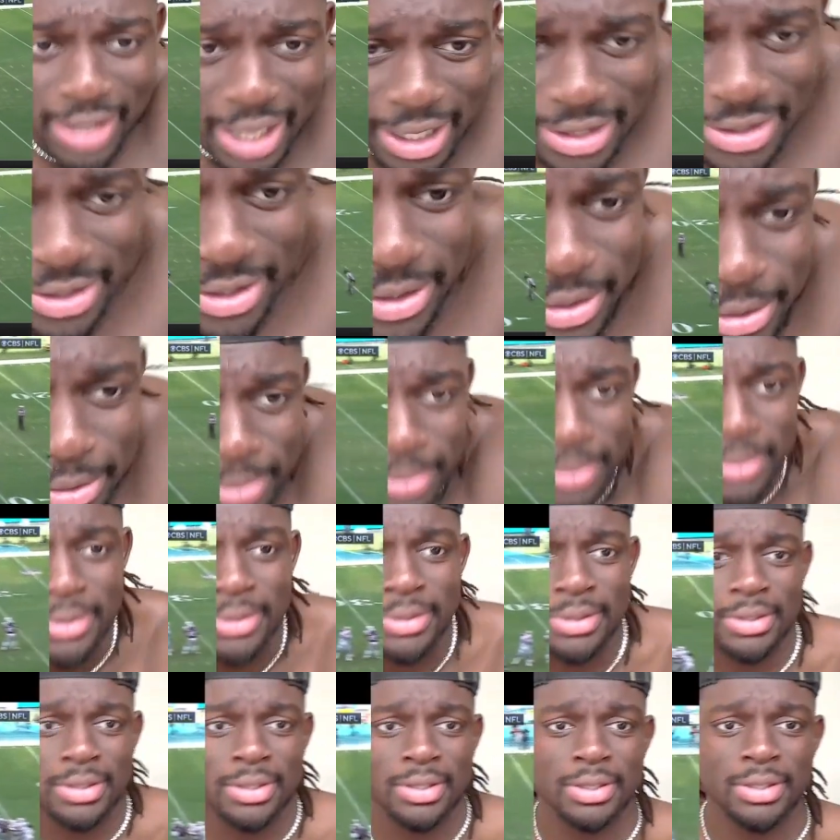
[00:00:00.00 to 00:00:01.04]
Tagovailoa
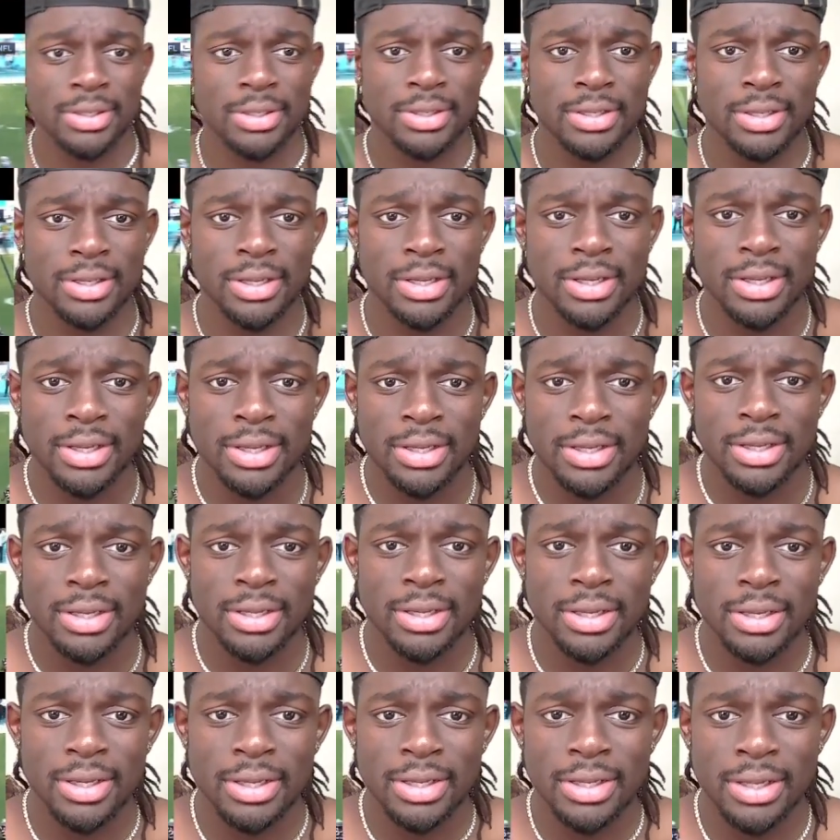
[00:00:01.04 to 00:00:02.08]
from the
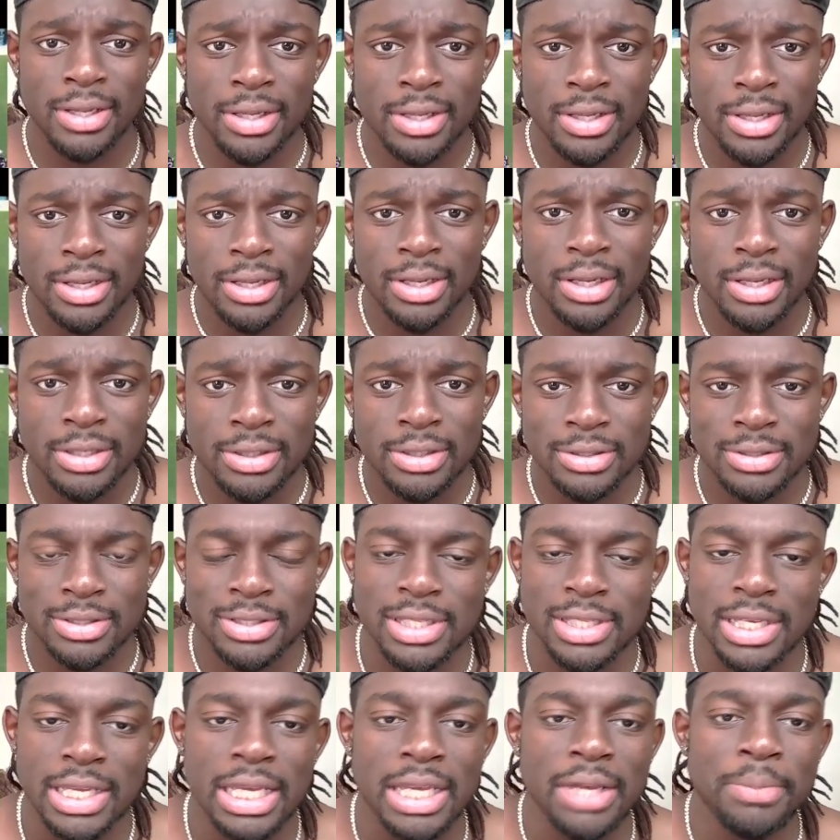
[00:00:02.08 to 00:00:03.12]
gun. High
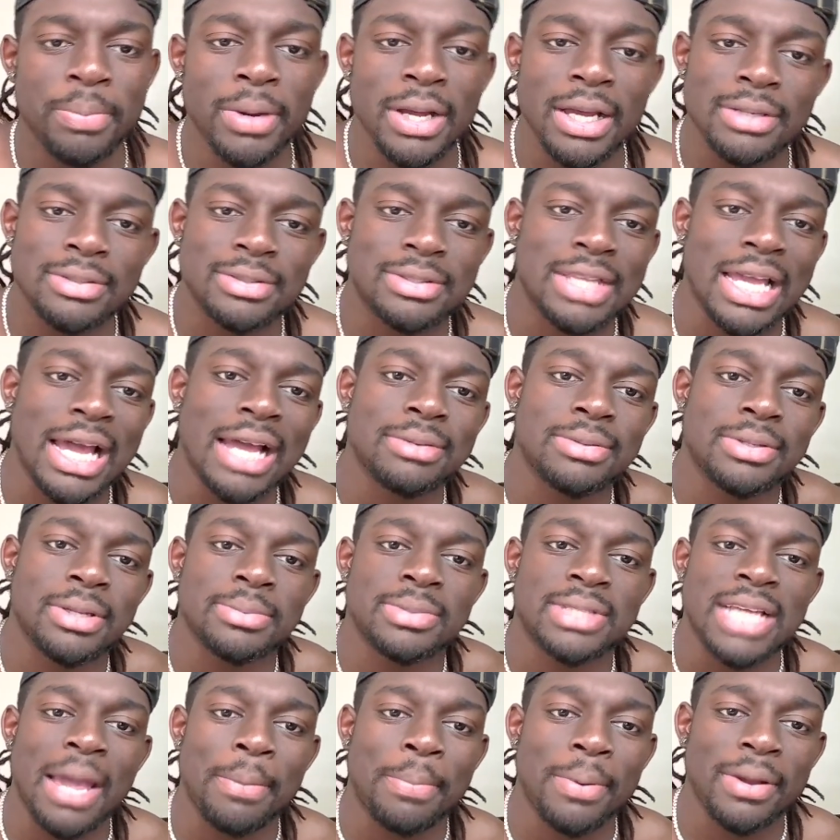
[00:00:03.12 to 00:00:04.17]
pass. It is caught.
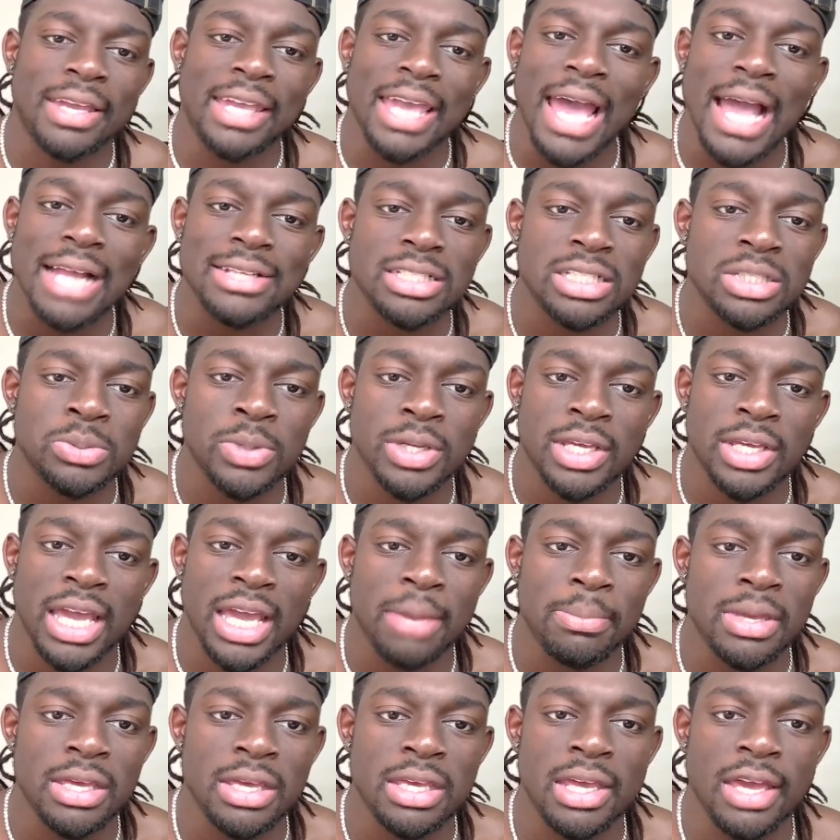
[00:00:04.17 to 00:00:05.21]
Tyreek
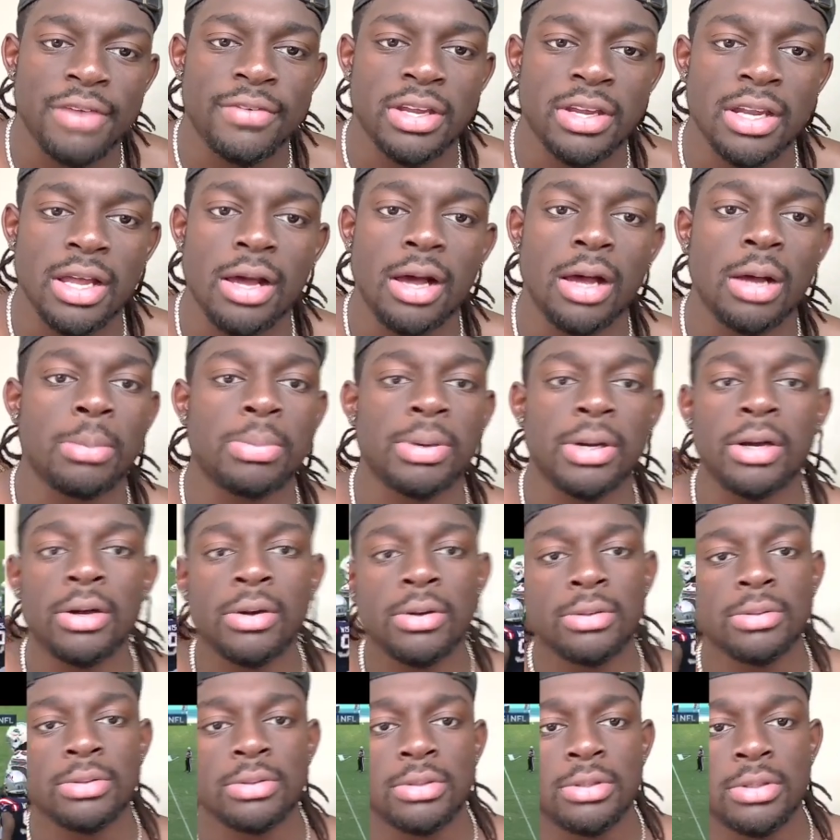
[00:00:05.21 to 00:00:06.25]
Hill. Giving up,
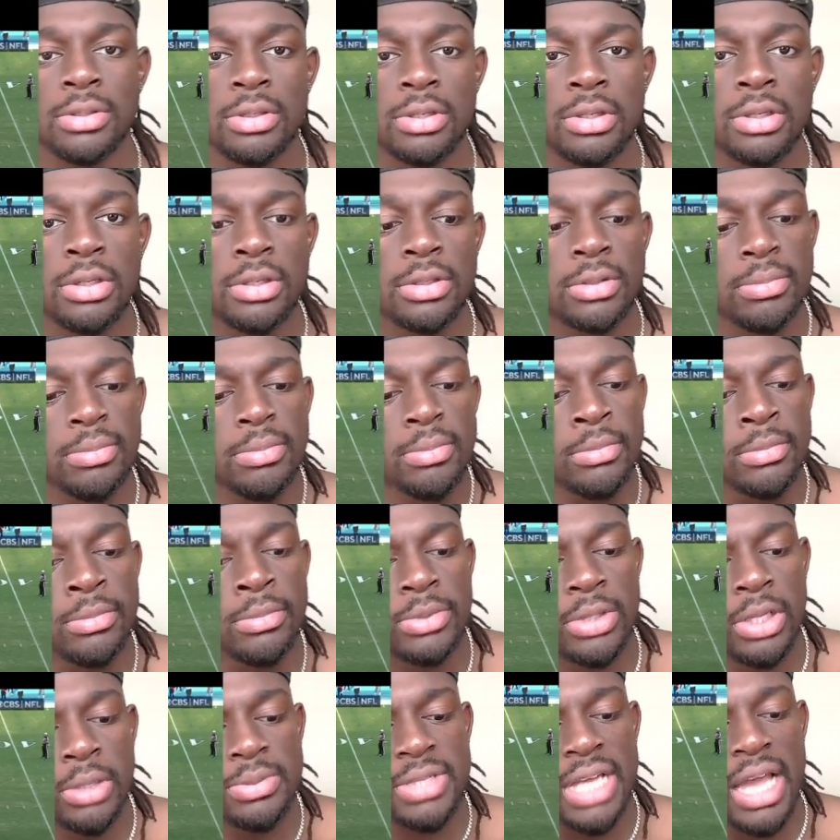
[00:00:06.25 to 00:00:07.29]
bro.
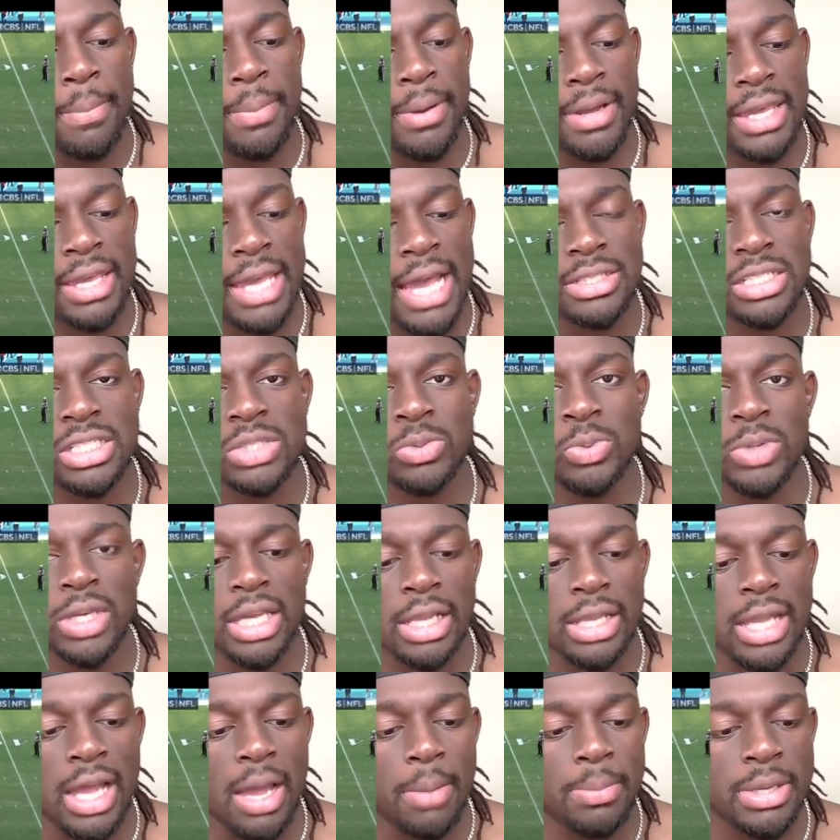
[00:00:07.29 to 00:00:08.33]
No type of catches we
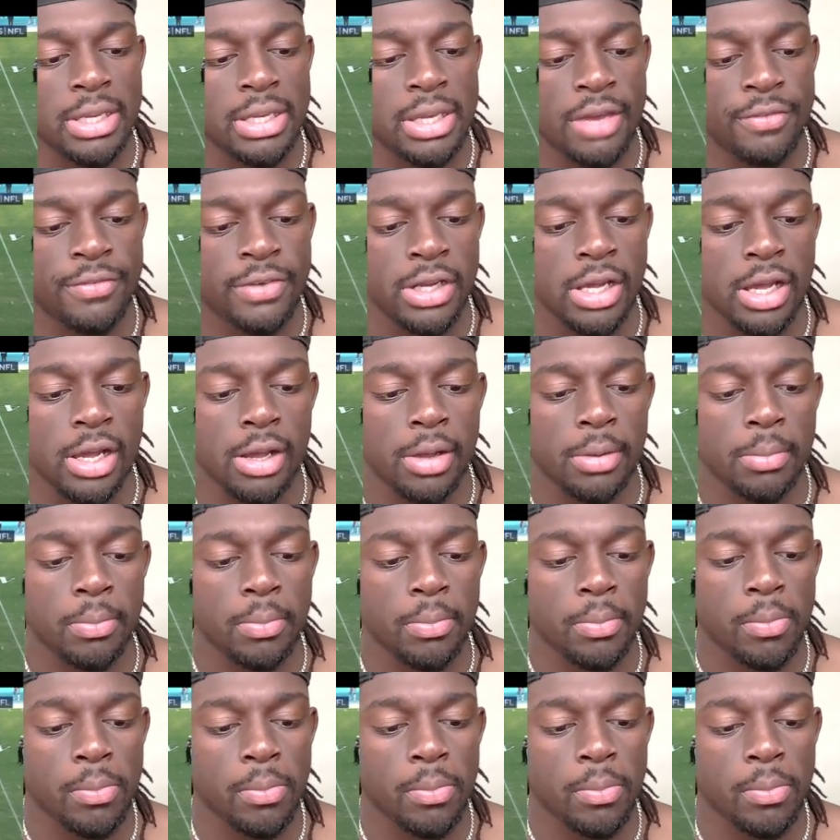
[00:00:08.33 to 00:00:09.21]
cannot be giving up.